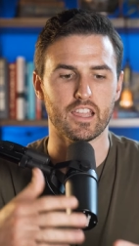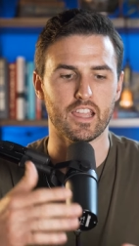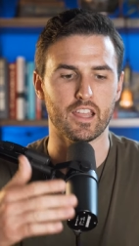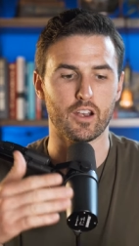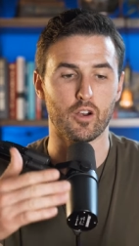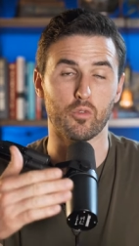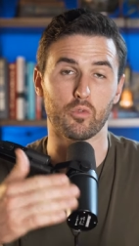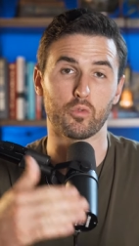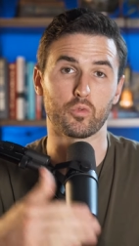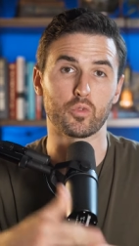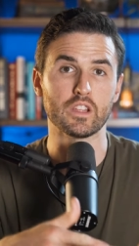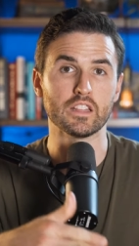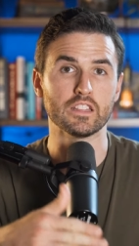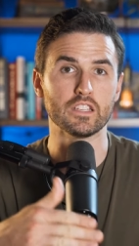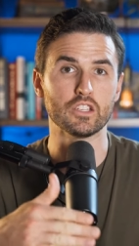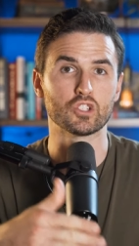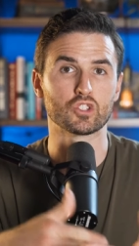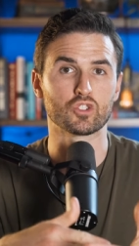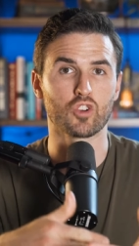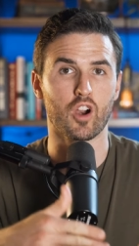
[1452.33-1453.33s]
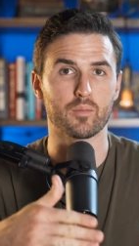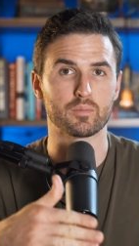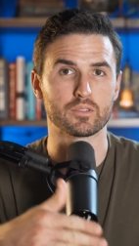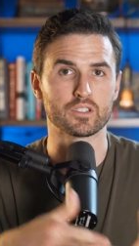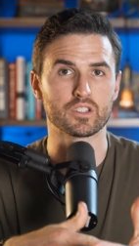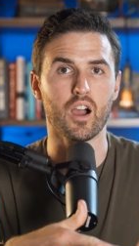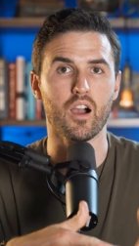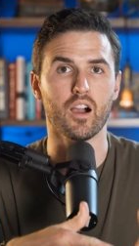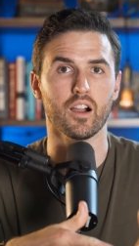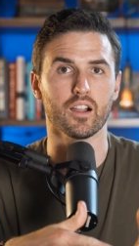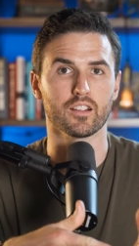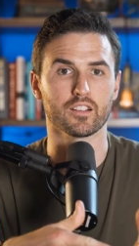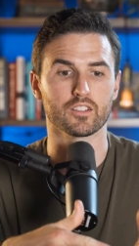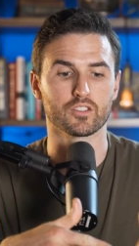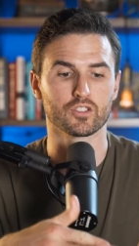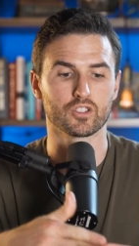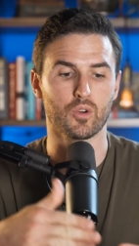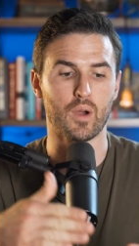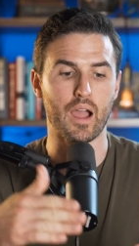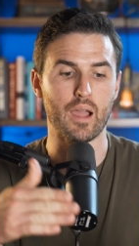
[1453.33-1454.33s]
and a really sharp tongue.
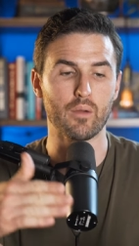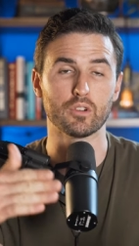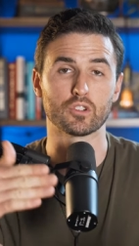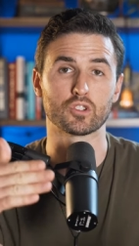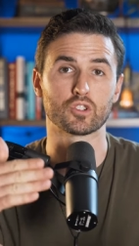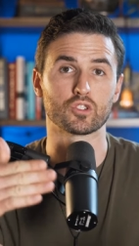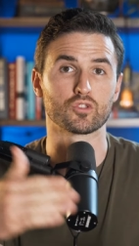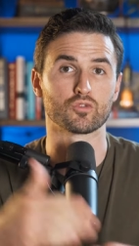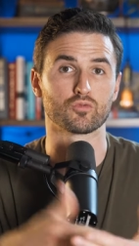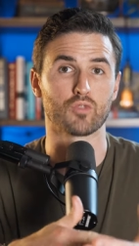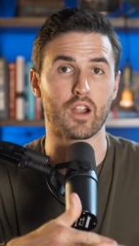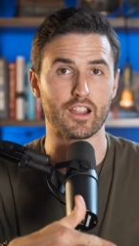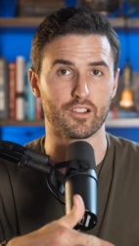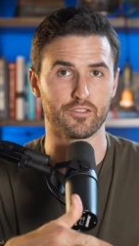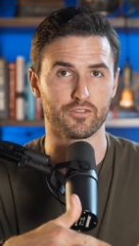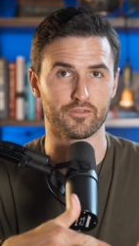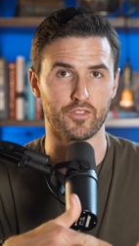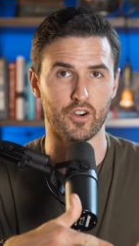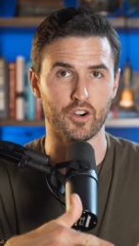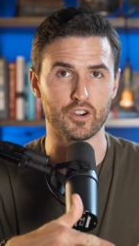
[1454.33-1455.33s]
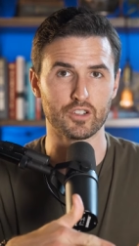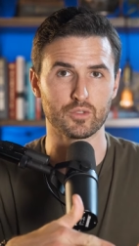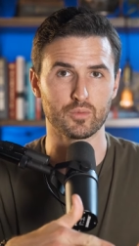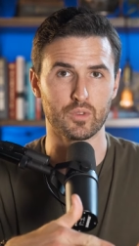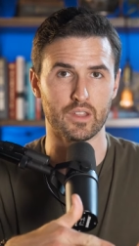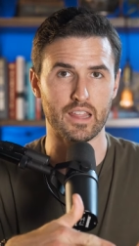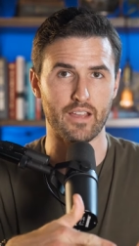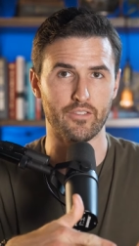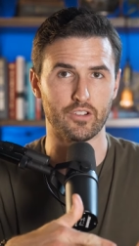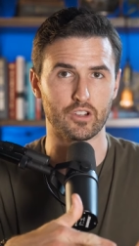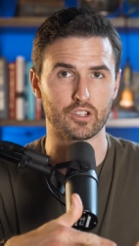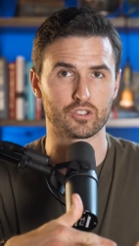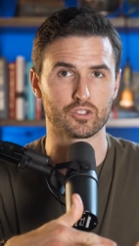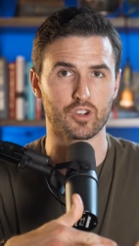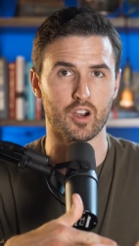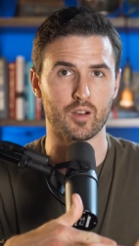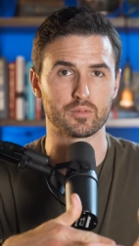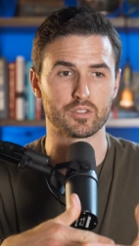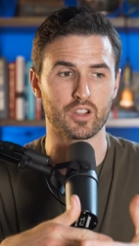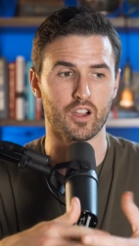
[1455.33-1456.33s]
So I would strike first with having a
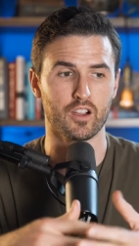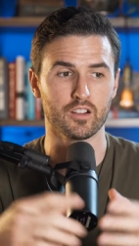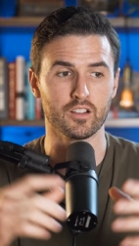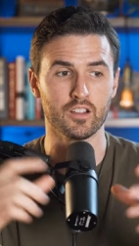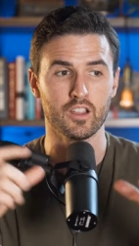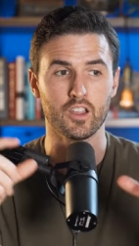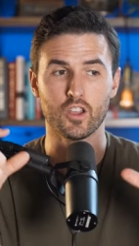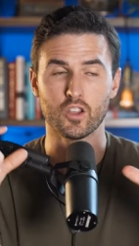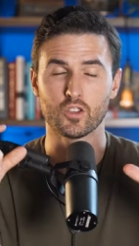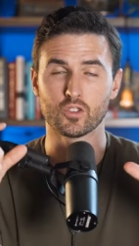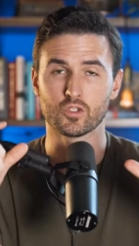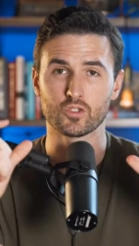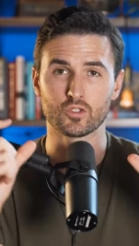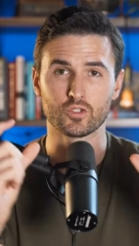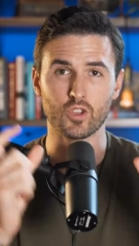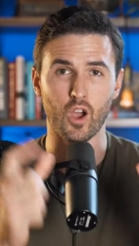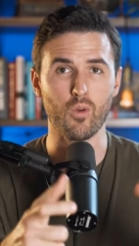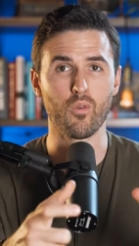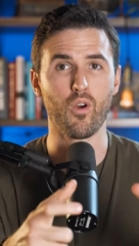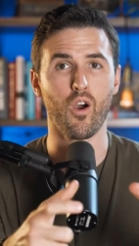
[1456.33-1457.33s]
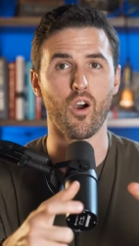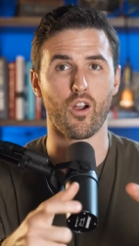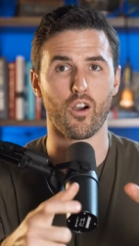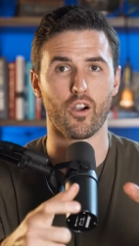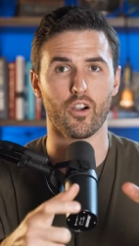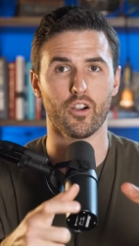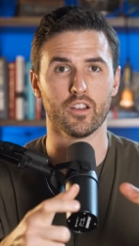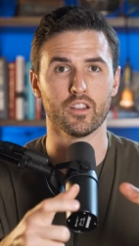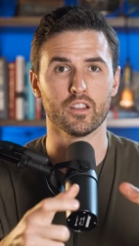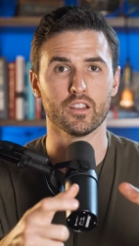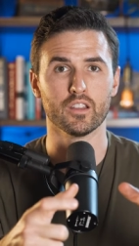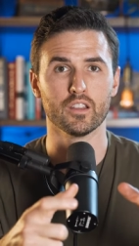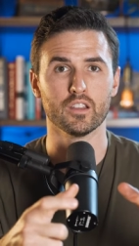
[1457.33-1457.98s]
sharp tongue so hard